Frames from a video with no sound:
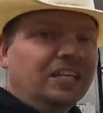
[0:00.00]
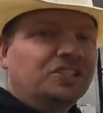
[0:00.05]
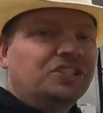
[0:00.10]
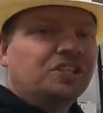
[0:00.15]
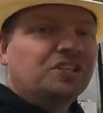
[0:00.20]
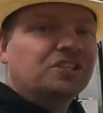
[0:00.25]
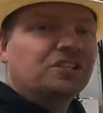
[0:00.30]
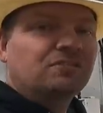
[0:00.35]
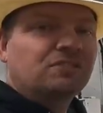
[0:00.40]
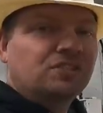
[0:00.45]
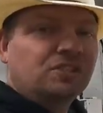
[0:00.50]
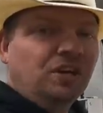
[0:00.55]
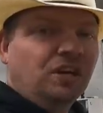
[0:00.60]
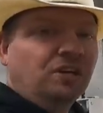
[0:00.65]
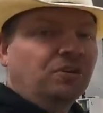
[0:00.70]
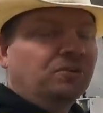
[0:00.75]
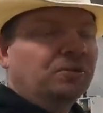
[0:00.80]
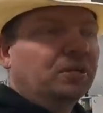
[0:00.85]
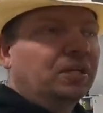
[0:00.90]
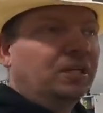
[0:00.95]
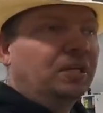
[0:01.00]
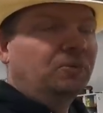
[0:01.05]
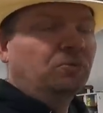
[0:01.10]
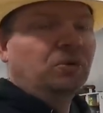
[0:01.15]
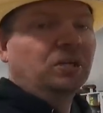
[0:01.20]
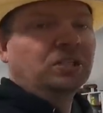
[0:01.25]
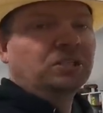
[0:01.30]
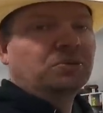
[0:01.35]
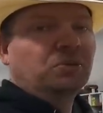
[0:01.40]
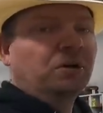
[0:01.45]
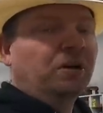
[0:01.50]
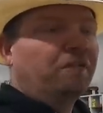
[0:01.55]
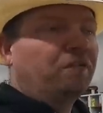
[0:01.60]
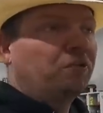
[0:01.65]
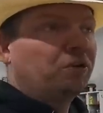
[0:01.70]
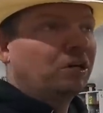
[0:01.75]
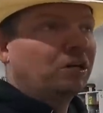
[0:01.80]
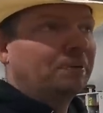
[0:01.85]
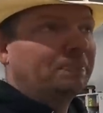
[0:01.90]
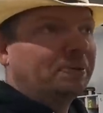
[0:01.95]
inches of snow in one
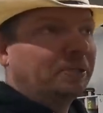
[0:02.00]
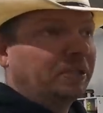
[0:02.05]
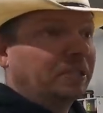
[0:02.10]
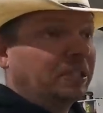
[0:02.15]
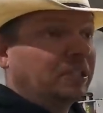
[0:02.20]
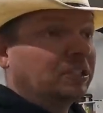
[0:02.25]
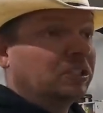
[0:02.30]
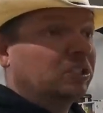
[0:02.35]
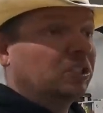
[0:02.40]
24 hour period.